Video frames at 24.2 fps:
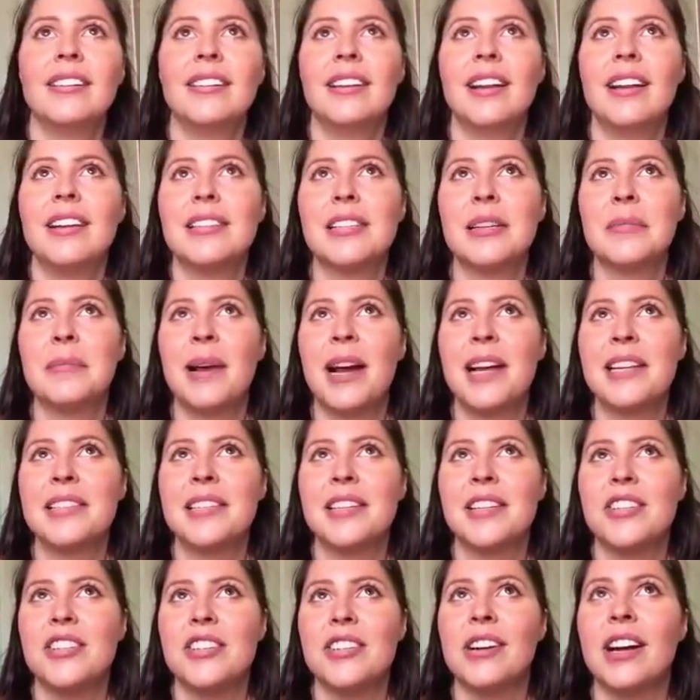It's a
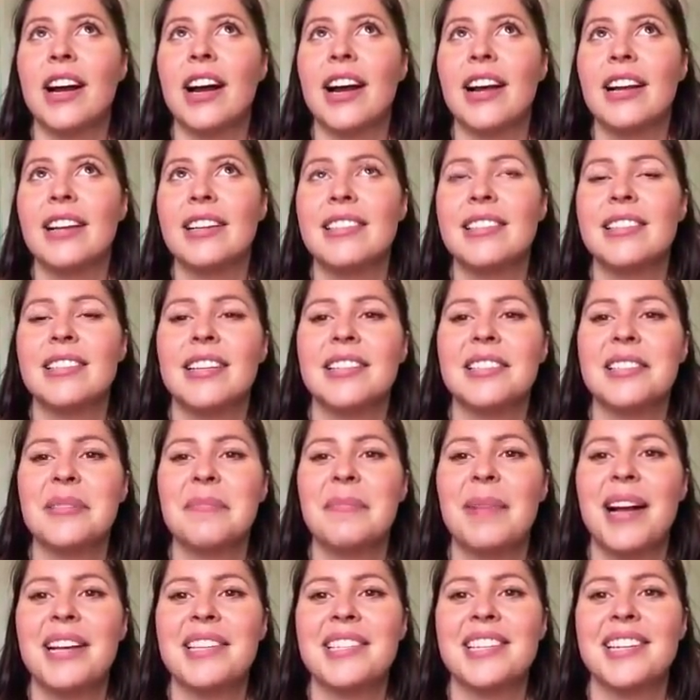message, you guys. It's a
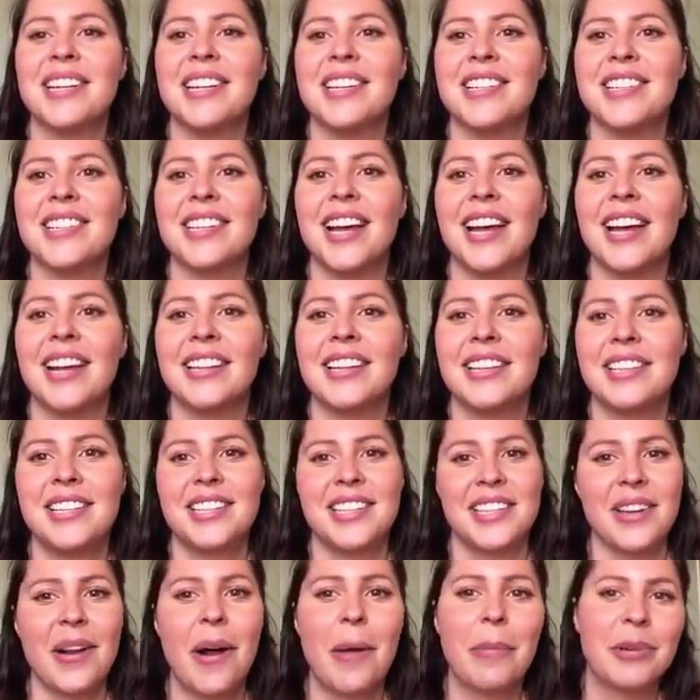message that this
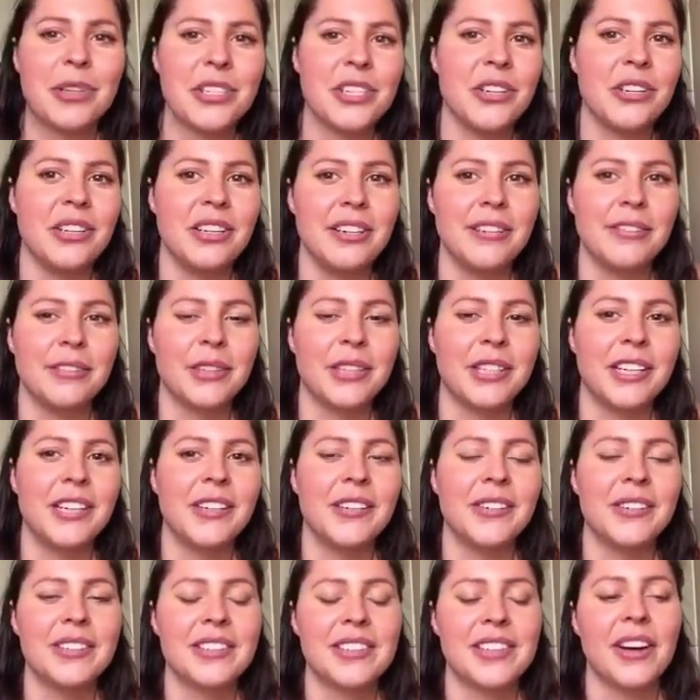is an opportunity for
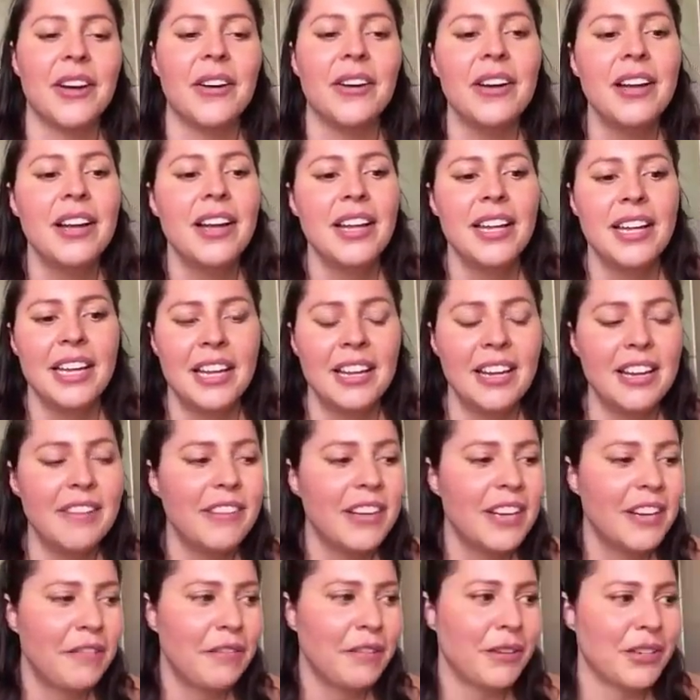you. So
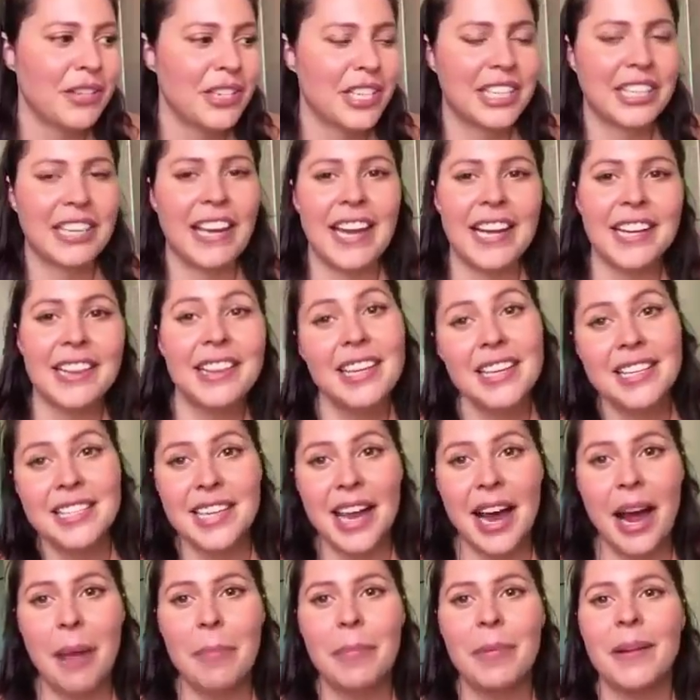even if you're just like, this
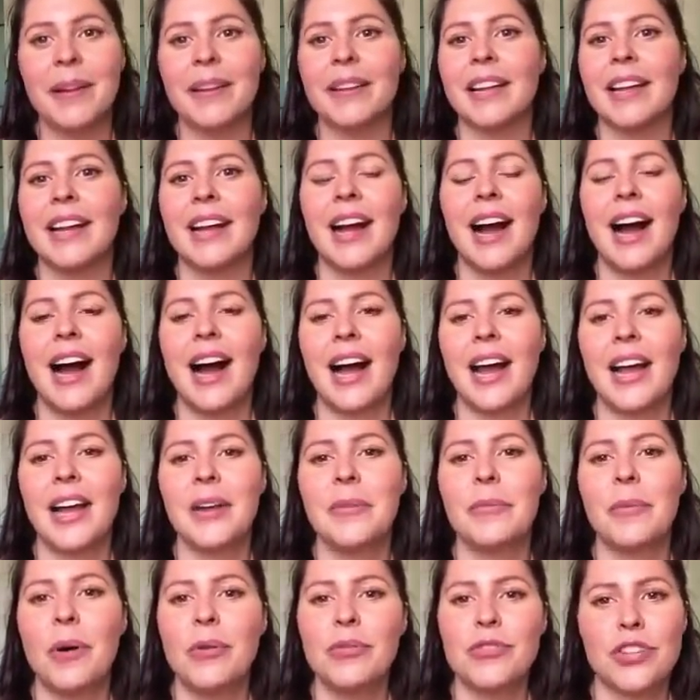happened, like,
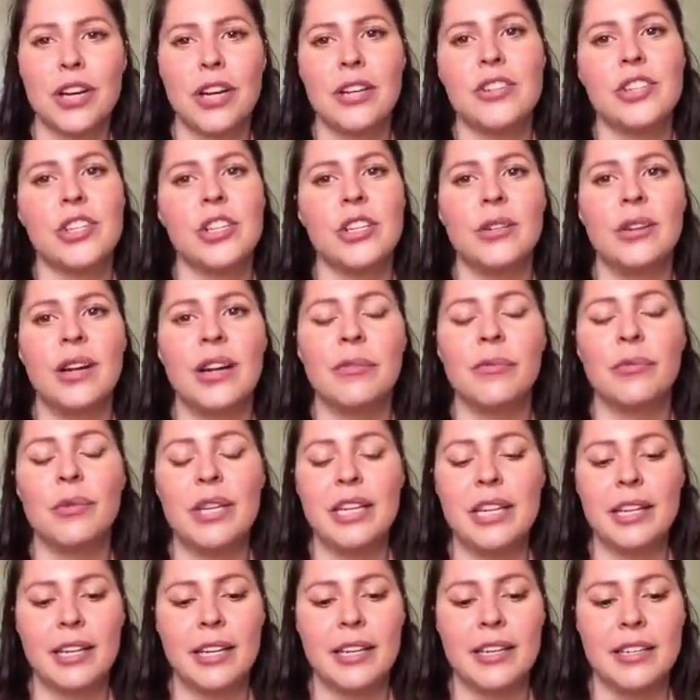I won't judge you and
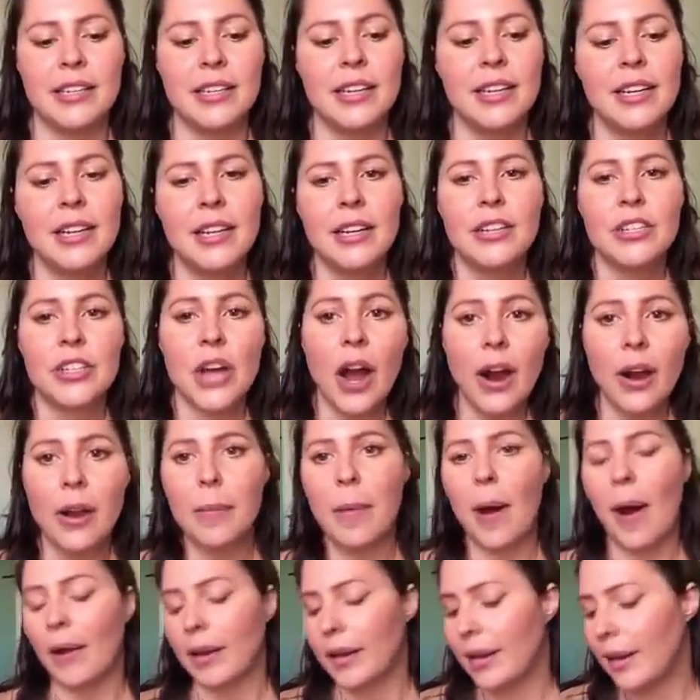we can talk
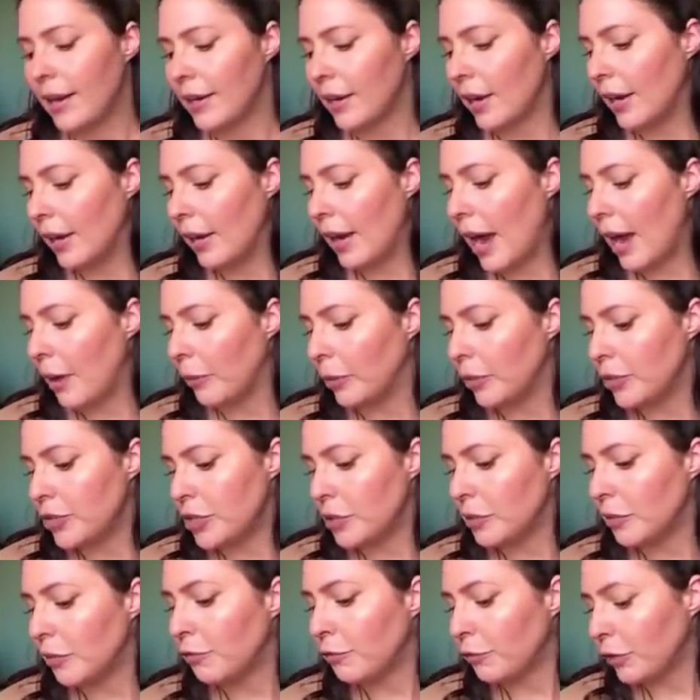about it, and I will
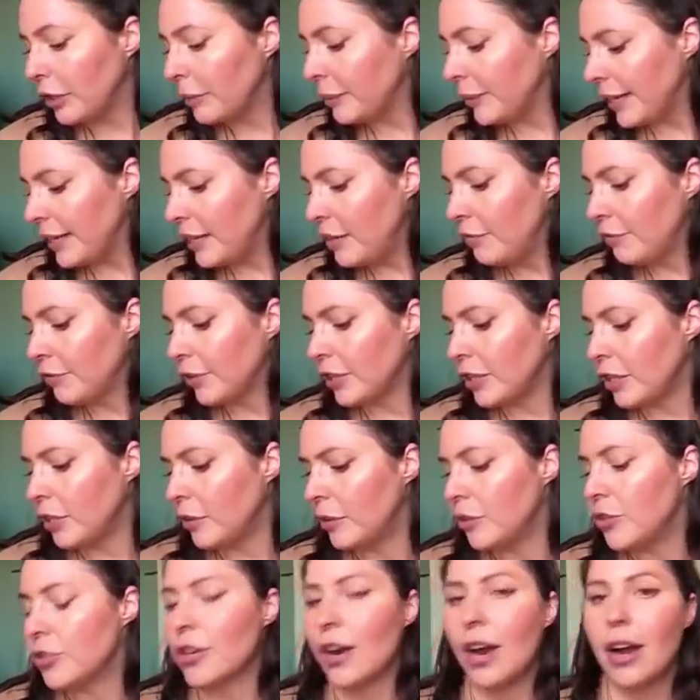do a free reading for you
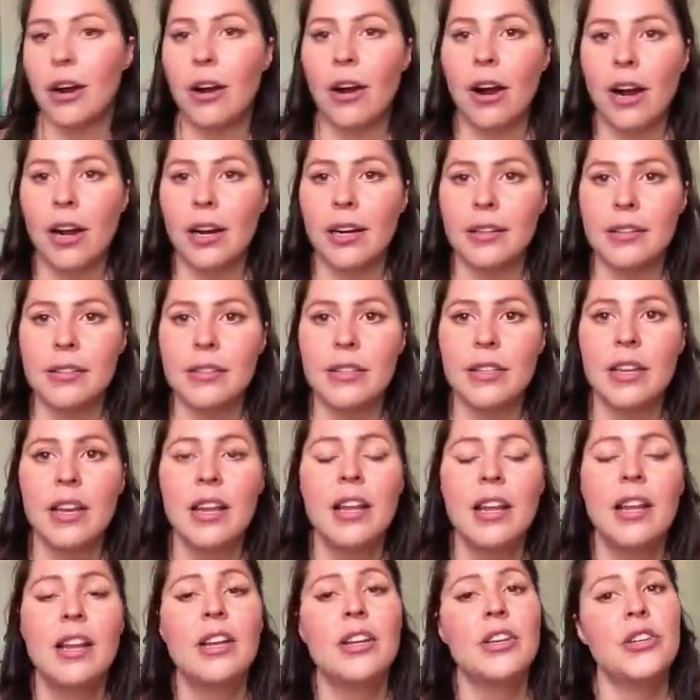and draw cards.
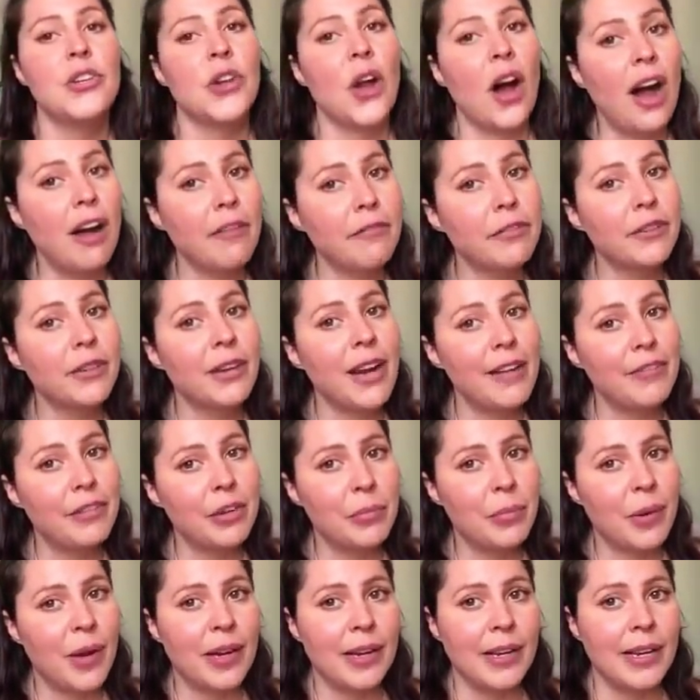Not for
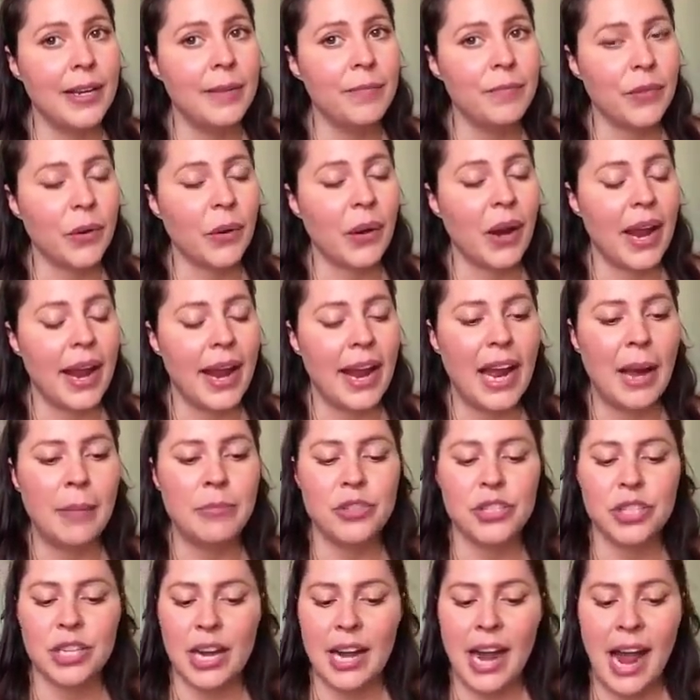everybody, okay? I'm
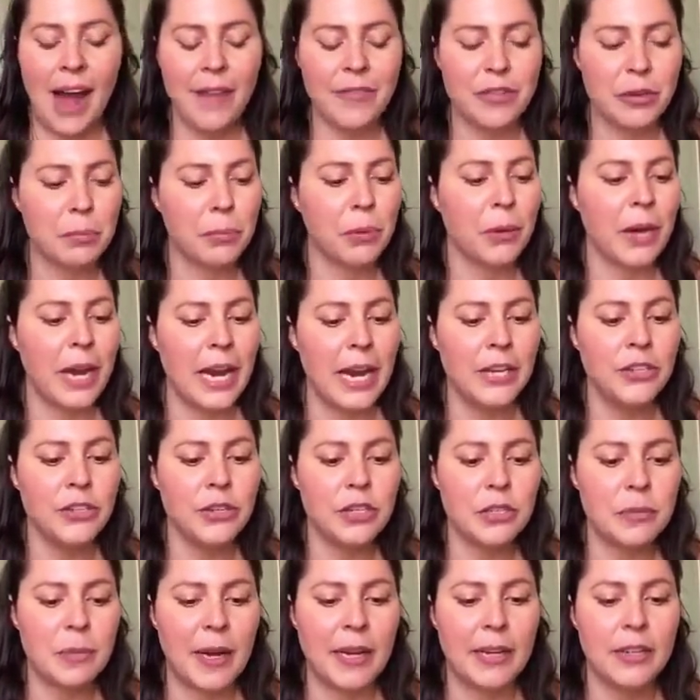just gonna have to pray and
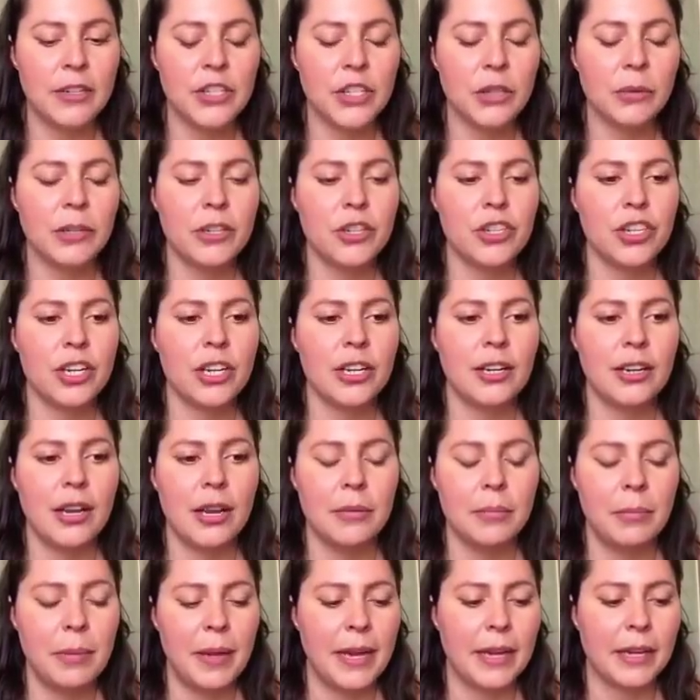use my intuition
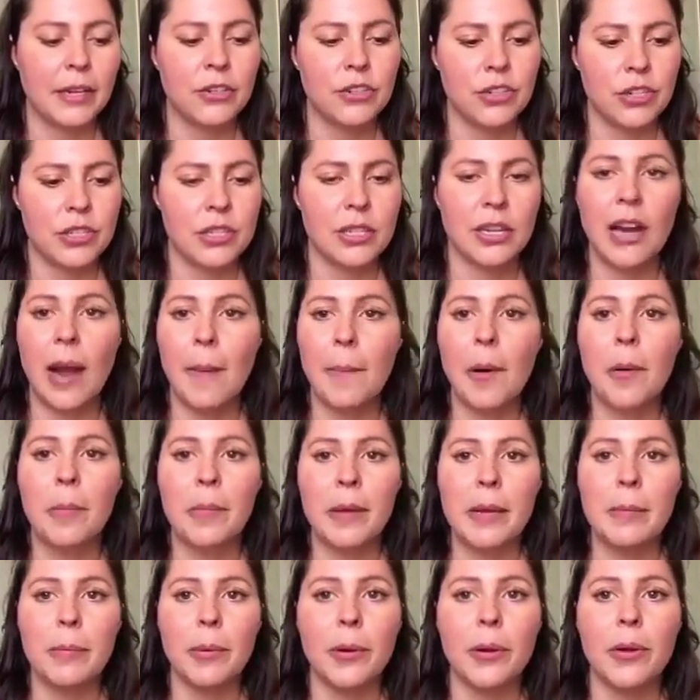and pick just a couple
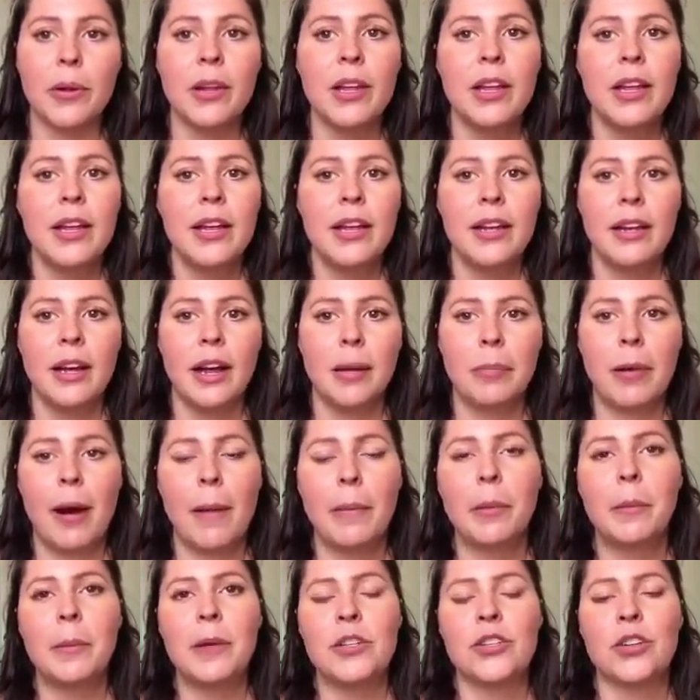people.
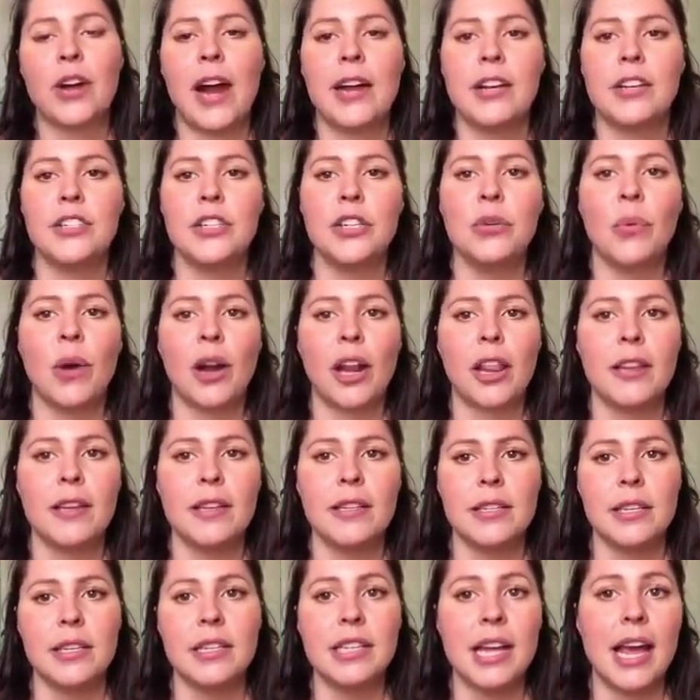Probably try to do one of
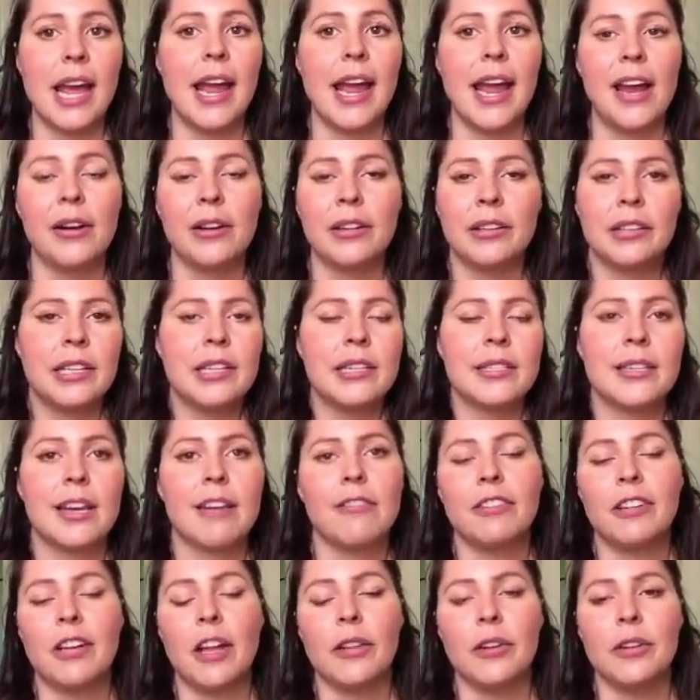these a day or at least
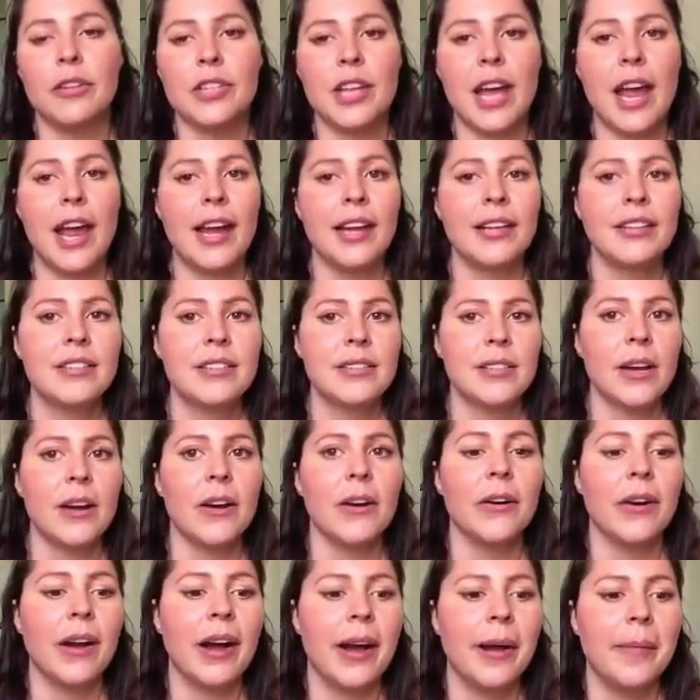every other day.
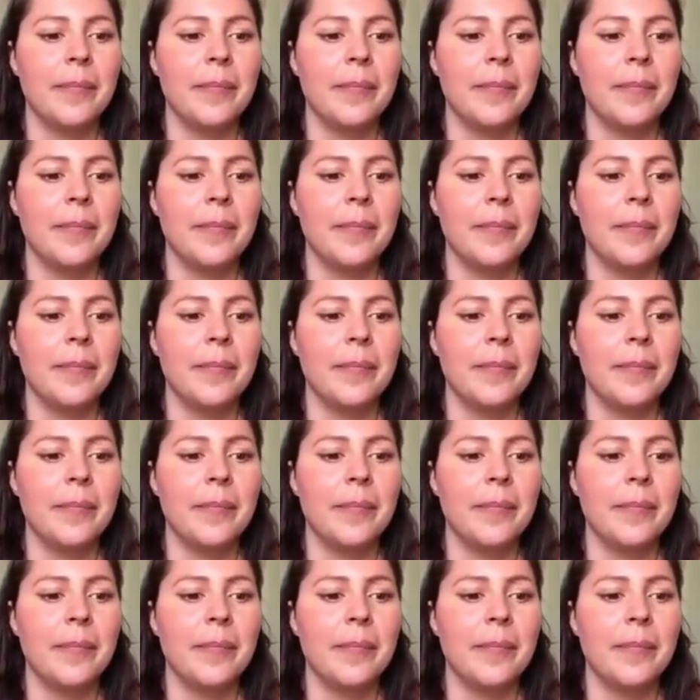So